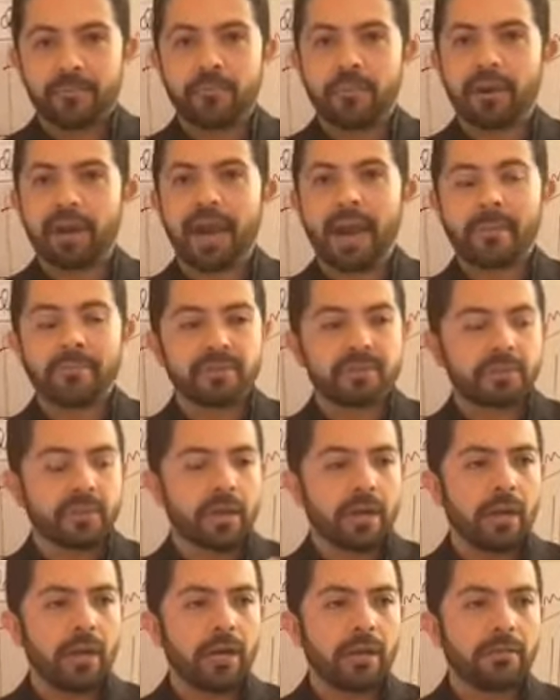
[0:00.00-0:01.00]
perhaps
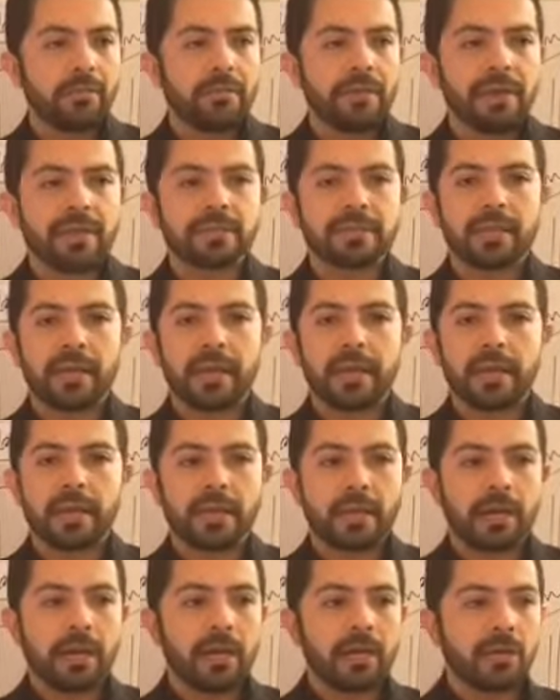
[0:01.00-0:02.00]
things
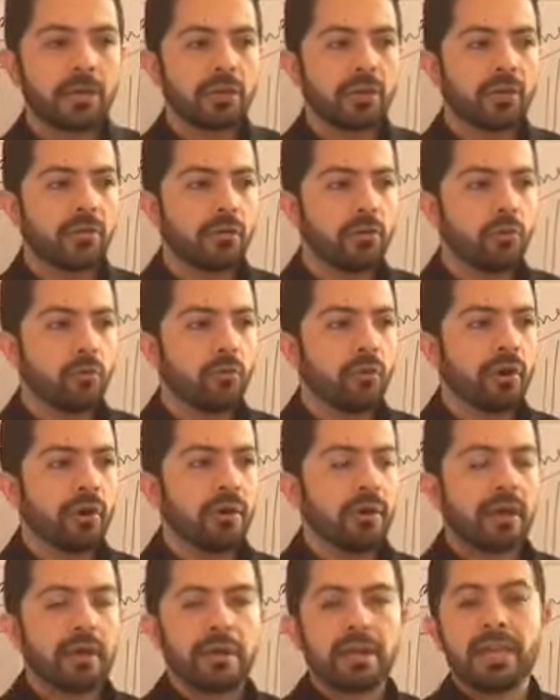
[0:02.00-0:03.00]
like you want
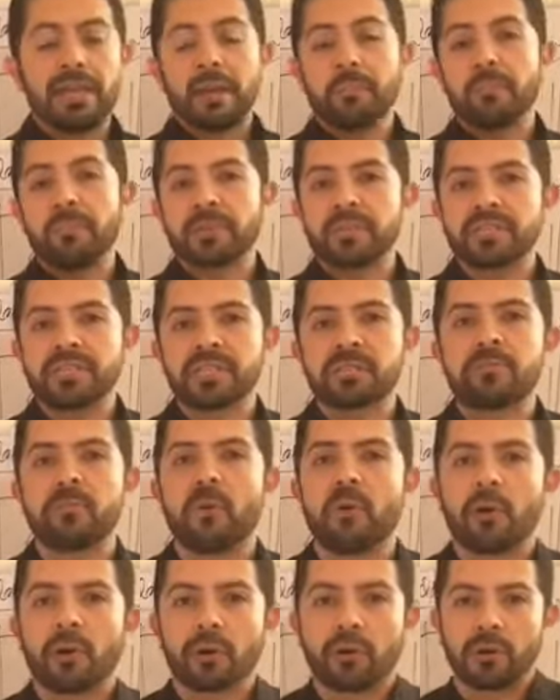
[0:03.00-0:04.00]
to get a business
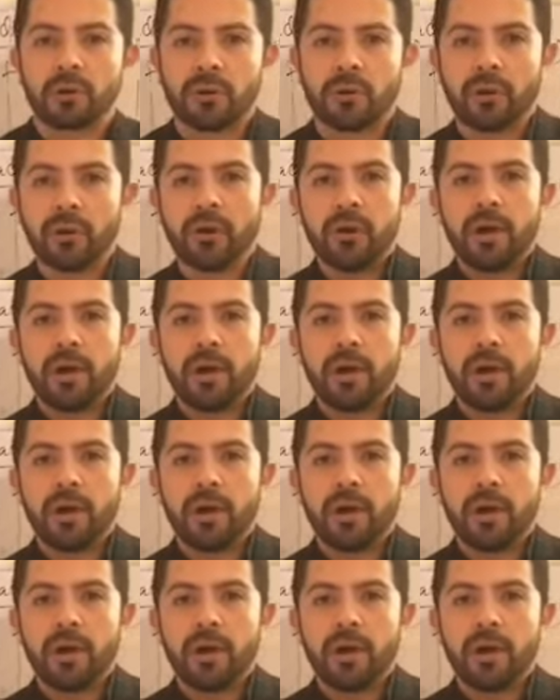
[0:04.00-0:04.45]
partner,